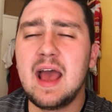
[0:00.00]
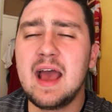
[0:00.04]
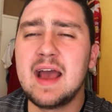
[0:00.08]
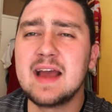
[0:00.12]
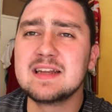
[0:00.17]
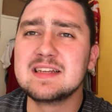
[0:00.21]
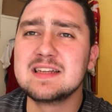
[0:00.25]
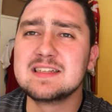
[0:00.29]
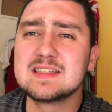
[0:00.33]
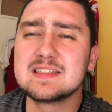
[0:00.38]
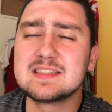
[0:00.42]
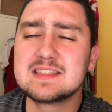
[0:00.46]

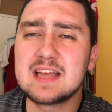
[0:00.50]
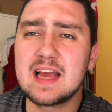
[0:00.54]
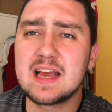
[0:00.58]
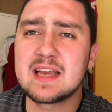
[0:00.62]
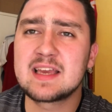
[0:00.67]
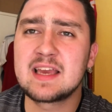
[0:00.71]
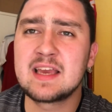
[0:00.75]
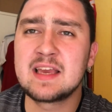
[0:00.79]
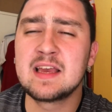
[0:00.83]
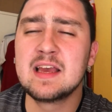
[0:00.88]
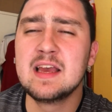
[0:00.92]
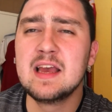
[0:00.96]
and his
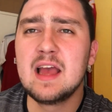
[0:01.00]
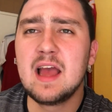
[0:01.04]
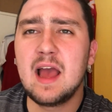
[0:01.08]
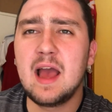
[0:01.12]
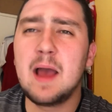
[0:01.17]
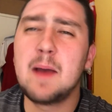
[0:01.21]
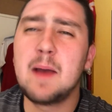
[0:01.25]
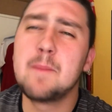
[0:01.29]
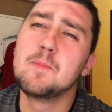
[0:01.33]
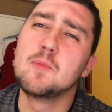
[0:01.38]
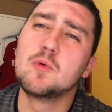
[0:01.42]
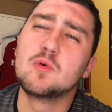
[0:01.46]
attacking
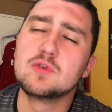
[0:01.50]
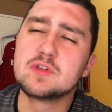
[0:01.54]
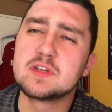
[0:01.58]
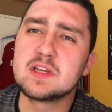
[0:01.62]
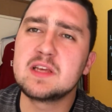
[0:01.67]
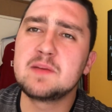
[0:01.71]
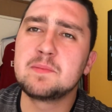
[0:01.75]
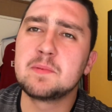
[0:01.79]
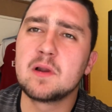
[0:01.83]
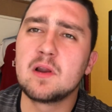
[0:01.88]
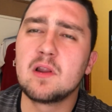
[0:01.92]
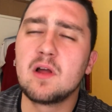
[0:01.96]
and more
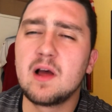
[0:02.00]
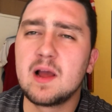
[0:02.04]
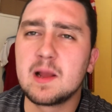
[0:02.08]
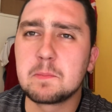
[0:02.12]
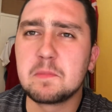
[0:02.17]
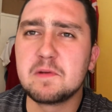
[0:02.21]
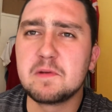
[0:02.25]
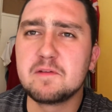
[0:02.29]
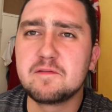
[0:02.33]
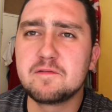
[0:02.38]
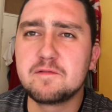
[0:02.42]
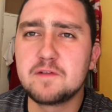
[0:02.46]
deeper
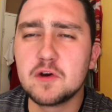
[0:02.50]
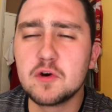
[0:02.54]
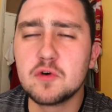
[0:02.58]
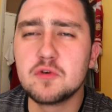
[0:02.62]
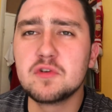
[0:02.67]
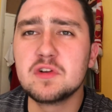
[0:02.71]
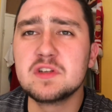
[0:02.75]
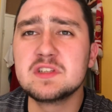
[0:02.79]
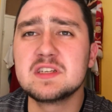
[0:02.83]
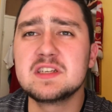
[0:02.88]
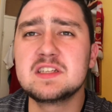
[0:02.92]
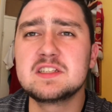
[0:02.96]
lying
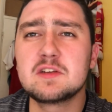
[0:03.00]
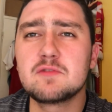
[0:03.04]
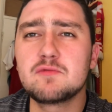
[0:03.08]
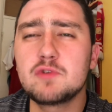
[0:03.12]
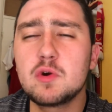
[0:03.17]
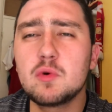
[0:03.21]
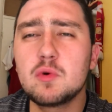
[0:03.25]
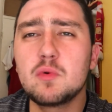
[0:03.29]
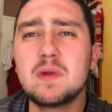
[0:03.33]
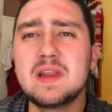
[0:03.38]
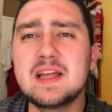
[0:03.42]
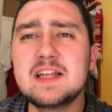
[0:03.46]
midfielders. And he's a
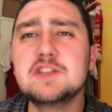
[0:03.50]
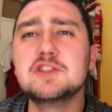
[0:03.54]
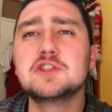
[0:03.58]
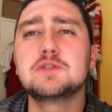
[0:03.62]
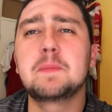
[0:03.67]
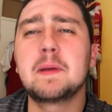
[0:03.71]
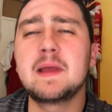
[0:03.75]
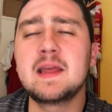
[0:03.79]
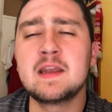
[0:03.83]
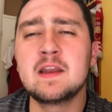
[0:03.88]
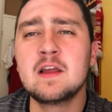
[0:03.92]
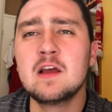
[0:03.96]
real
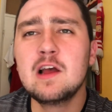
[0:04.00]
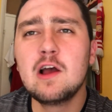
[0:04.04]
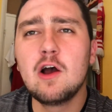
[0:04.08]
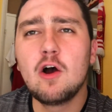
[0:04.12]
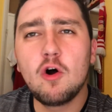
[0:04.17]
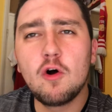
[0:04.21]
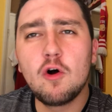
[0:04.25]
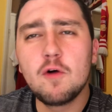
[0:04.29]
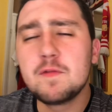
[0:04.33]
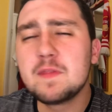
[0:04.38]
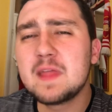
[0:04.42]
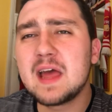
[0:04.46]
linchpin
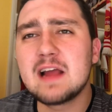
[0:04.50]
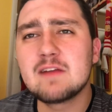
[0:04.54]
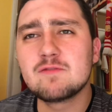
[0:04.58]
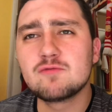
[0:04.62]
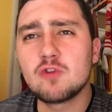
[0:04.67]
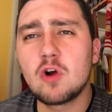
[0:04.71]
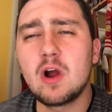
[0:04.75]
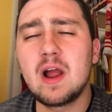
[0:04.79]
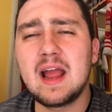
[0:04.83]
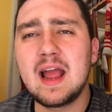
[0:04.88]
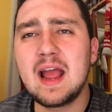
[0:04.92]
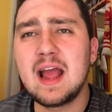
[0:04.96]
on that
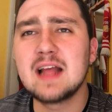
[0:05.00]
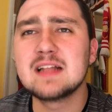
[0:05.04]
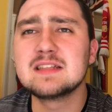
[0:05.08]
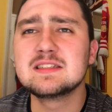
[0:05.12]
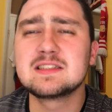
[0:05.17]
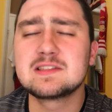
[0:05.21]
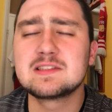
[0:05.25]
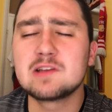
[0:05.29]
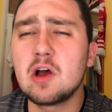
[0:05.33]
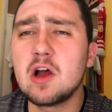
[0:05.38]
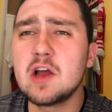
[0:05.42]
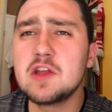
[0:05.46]
right hand
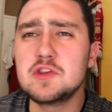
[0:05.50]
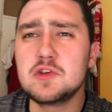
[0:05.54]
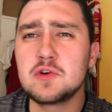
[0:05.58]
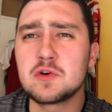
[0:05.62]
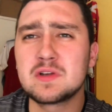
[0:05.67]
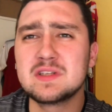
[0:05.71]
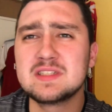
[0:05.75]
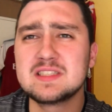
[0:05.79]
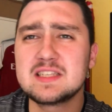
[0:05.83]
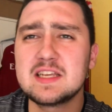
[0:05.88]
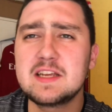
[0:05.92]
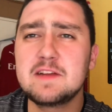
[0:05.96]
side. You
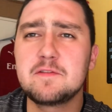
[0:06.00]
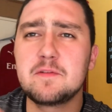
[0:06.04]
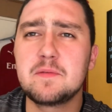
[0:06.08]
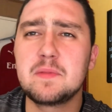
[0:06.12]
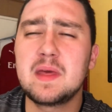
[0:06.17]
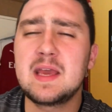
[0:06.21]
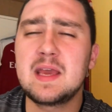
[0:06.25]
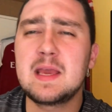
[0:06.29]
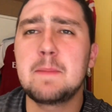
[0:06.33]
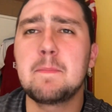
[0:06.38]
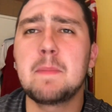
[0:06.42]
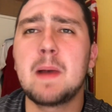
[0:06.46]
can see from
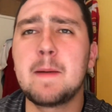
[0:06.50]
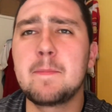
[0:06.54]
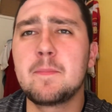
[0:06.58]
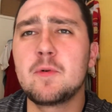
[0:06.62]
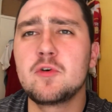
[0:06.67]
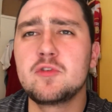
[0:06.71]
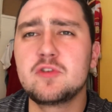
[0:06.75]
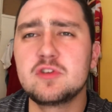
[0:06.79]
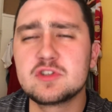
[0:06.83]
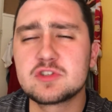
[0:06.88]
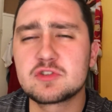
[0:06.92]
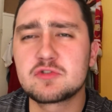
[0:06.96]
the heat map
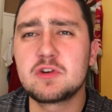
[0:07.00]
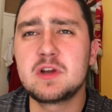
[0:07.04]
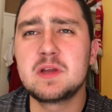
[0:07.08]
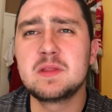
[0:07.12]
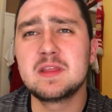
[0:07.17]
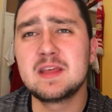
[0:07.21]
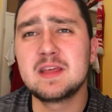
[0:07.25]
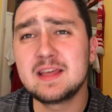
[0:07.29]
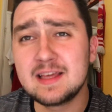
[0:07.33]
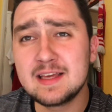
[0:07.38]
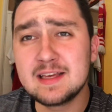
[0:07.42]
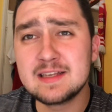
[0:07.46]
on your screen
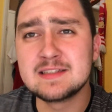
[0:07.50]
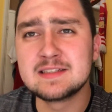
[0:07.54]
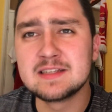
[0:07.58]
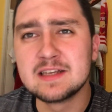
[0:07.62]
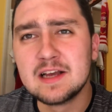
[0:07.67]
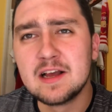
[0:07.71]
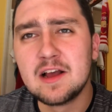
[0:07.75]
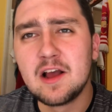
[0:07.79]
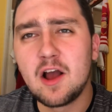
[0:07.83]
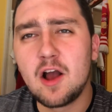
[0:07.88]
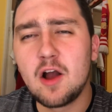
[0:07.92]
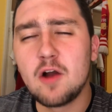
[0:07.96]
that he is
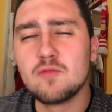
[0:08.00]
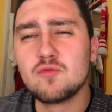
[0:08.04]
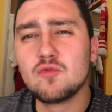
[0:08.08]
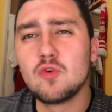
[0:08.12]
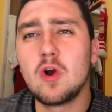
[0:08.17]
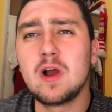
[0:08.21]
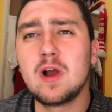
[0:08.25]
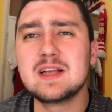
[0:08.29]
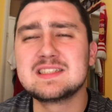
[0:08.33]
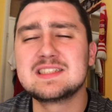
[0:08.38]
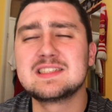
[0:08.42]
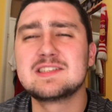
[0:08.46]
a
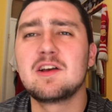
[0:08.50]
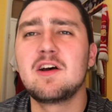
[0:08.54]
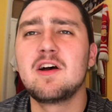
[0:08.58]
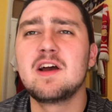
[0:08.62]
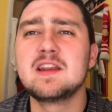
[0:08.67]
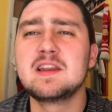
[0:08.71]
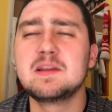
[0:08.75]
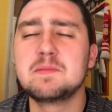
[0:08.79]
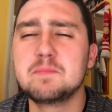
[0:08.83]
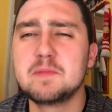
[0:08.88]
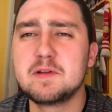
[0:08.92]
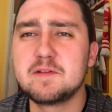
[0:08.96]
right
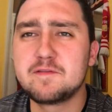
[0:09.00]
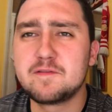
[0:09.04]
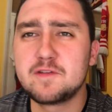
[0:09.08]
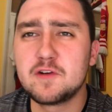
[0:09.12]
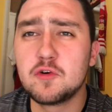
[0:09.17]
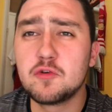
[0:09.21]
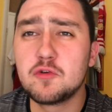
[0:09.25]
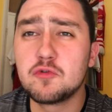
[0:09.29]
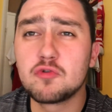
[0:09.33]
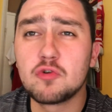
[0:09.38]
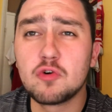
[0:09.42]
sided midfielder